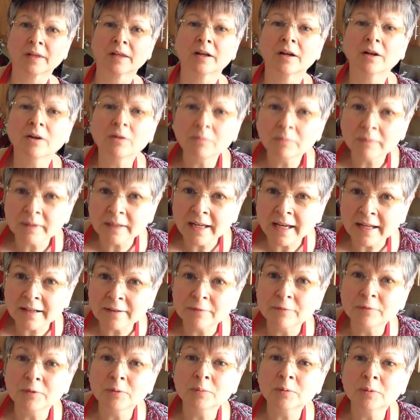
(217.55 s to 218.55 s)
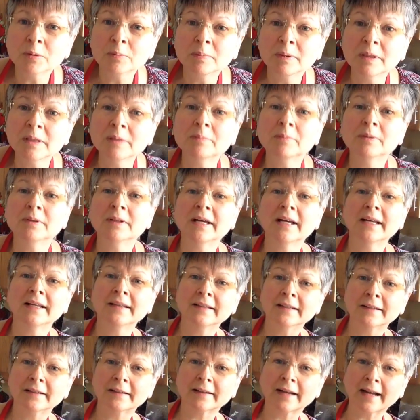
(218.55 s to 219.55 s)
Oh, we got a few more people on
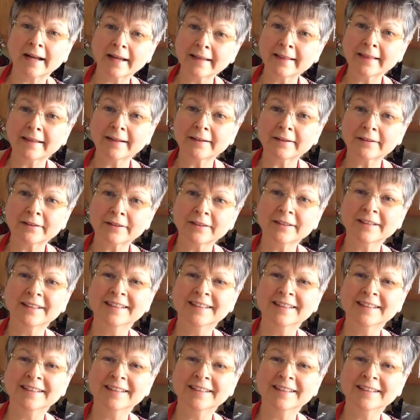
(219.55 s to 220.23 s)
there. Hi there.